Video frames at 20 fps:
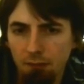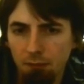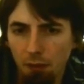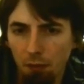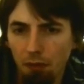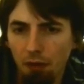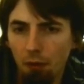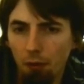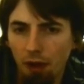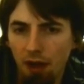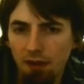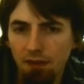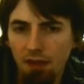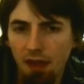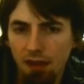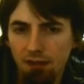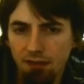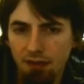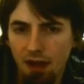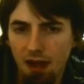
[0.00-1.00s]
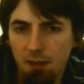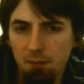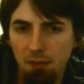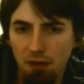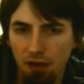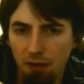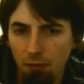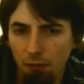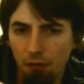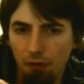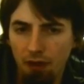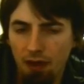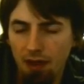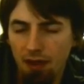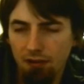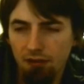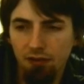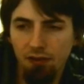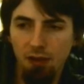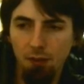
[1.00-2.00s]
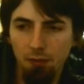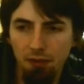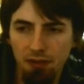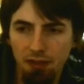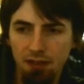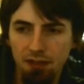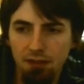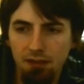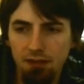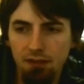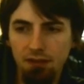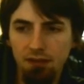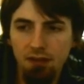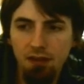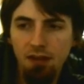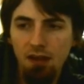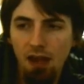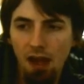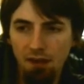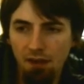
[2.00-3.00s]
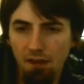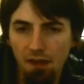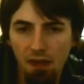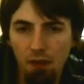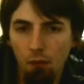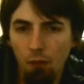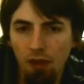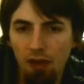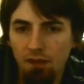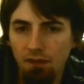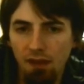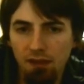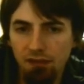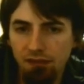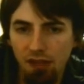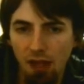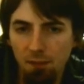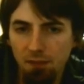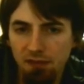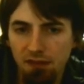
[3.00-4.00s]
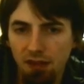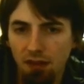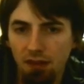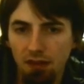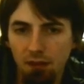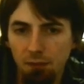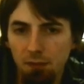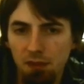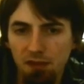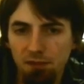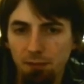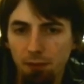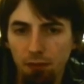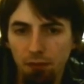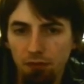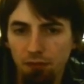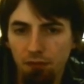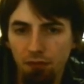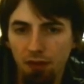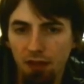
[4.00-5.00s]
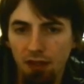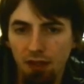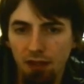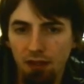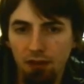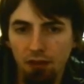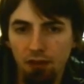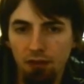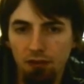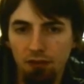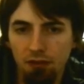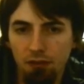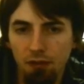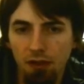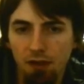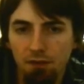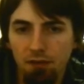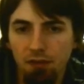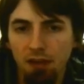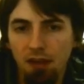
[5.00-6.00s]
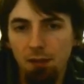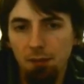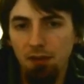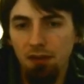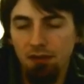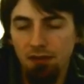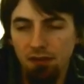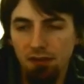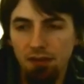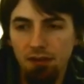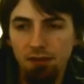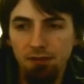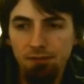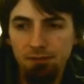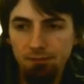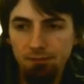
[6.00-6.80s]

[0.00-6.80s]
But we were right in that time period where we were actually able to get these. And then they stopped selling beef bowls for like a year or two after that because of that.